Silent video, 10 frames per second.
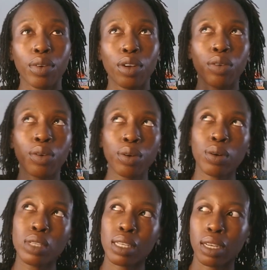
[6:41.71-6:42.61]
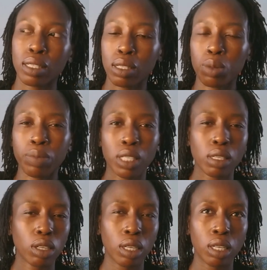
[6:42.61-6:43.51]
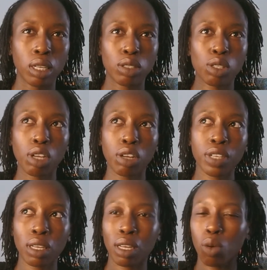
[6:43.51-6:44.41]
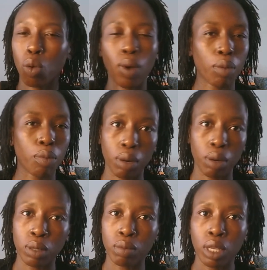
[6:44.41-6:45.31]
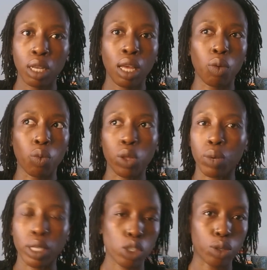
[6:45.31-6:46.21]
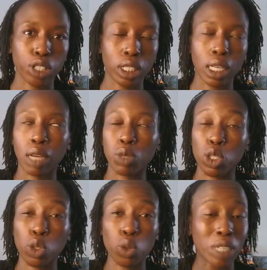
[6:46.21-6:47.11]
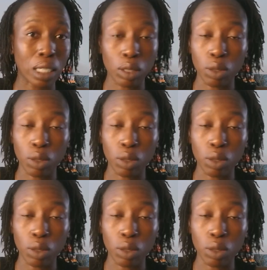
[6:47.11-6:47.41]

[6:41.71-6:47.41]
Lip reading: root cause analysis, we're basically solving one problem with one solution, and we're zooming in.